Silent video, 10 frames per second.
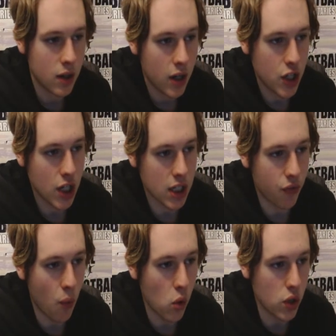a chance for
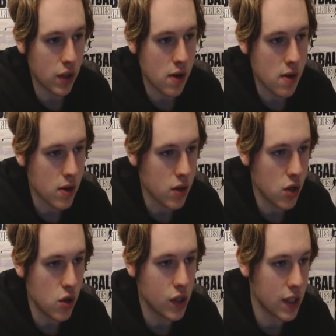Wood and
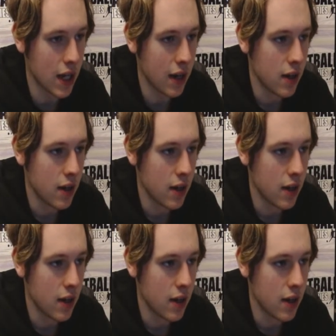using that